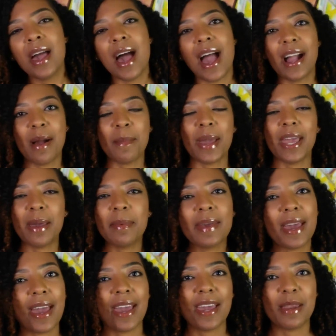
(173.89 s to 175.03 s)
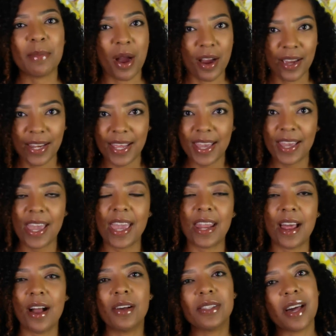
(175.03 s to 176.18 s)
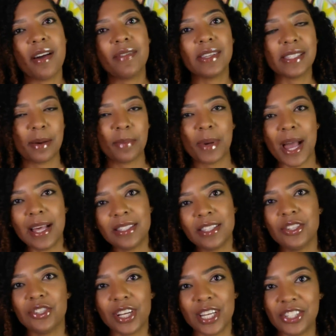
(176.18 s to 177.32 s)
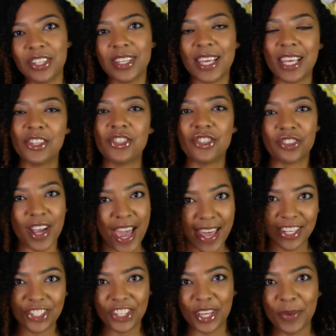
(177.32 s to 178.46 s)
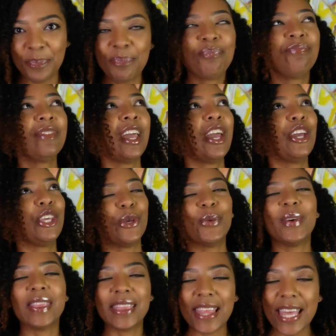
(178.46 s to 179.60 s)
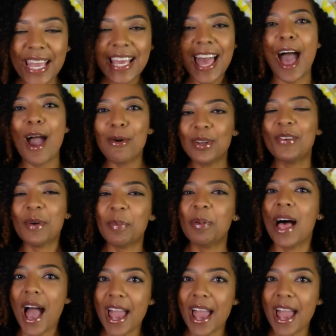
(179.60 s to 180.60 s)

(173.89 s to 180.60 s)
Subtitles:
I got my MBA in marketing, and I also have a sub-concentration in strategy. You would think I would have applied